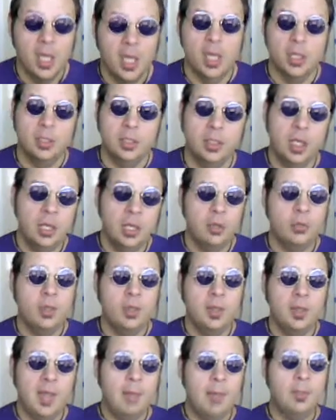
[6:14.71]
Not only
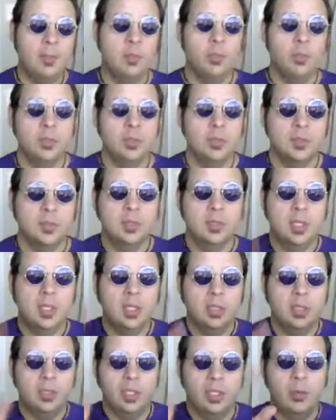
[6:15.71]
that, but we also saw
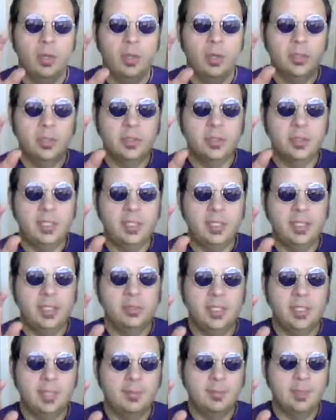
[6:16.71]
Jake Waters and Daniel
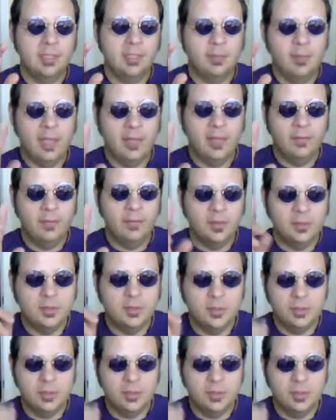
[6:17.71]
Sams in the backfield
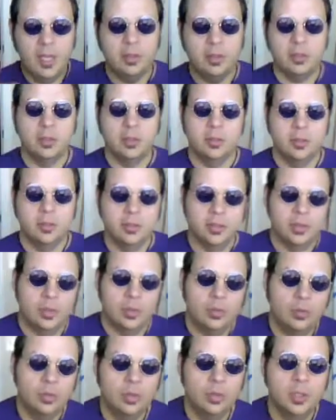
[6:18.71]
together.
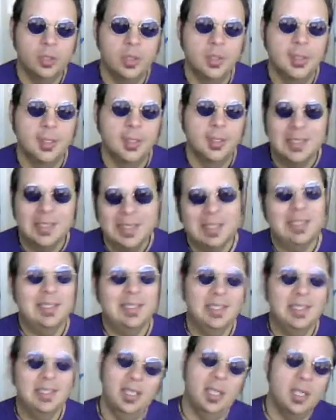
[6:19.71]
So
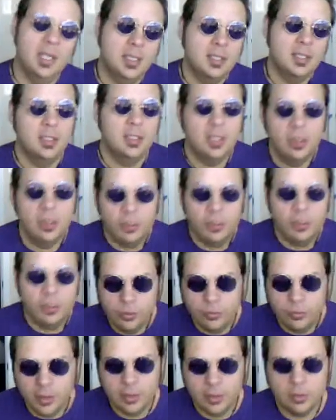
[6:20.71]
it's another new
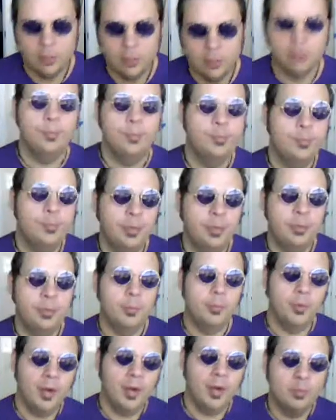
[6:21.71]
wrinkle. But the
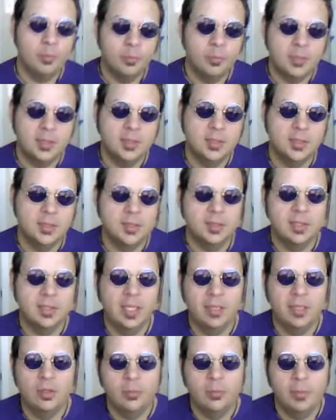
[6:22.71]
problem is that
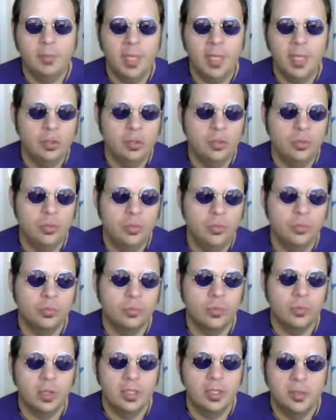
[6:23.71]
no matter who's
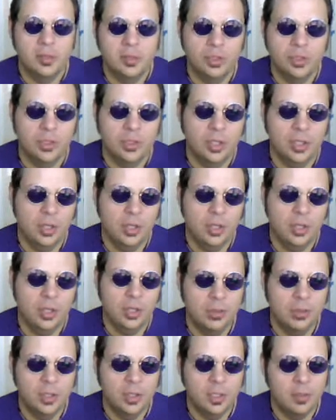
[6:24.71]
running the show
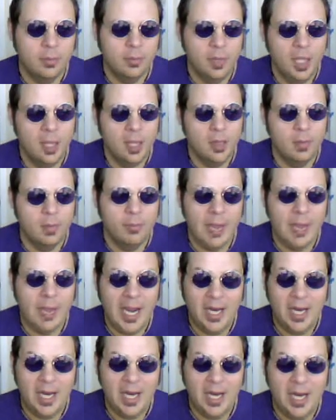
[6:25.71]
in the
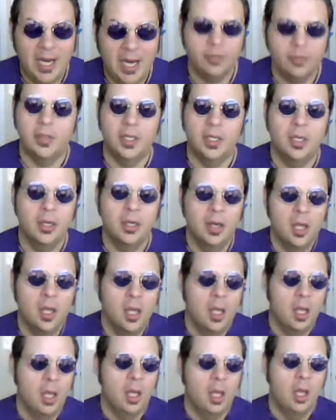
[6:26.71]
backfield
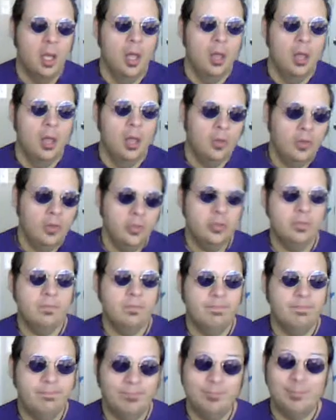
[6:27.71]
there's a
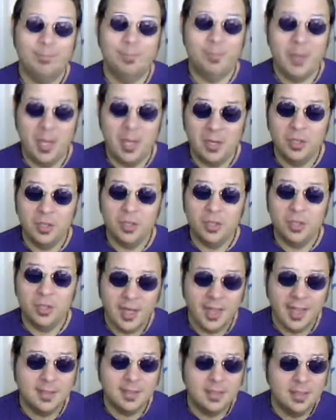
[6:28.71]
better
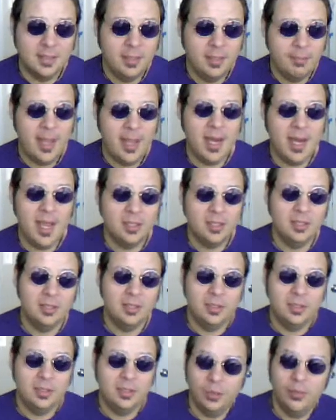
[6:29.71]
chance they might actually
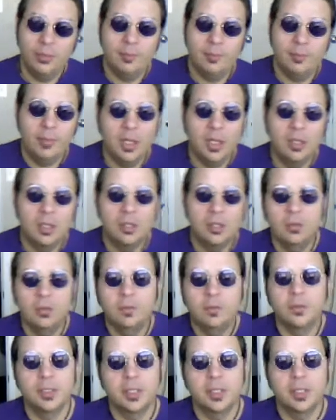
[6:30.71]
turn the ball
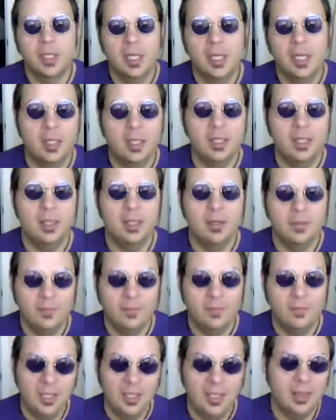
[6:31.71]
over. And I think out of
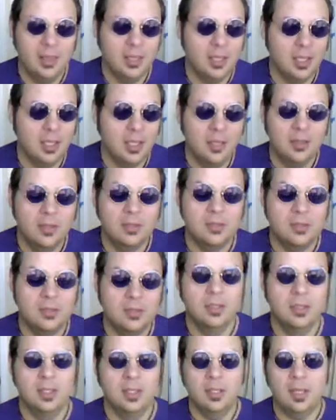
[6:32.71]
anything else,
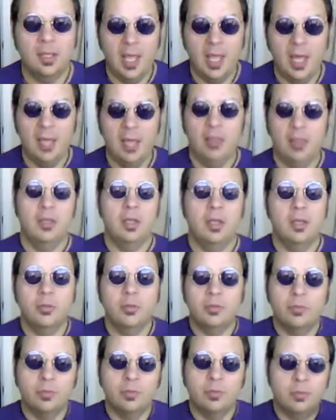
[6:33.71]
and anything else
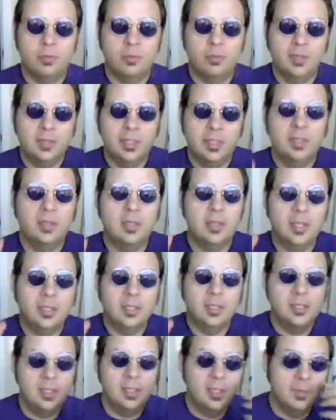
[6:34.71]
for a Bill Snyder-led
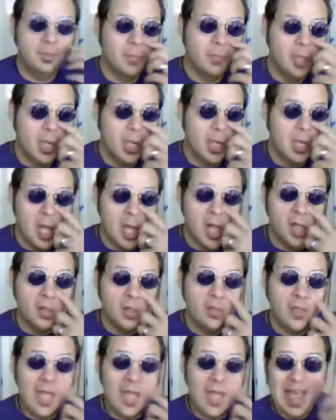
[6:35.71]
team,
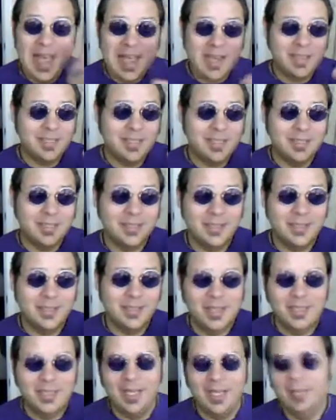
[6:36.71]
that's the
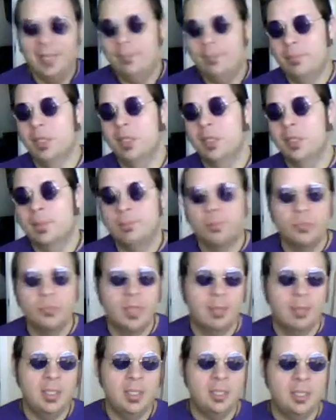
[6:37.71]
nightmare. I
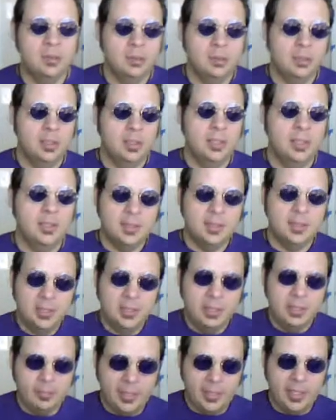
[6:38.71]
mean, let's think
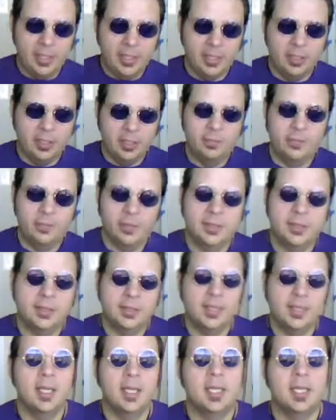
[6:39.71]
about it here for a
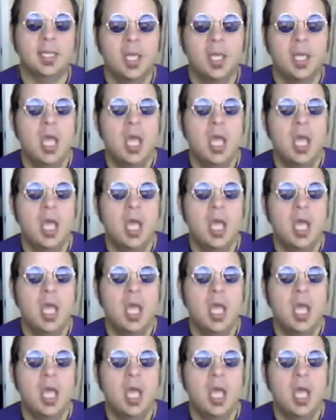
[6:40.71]
second.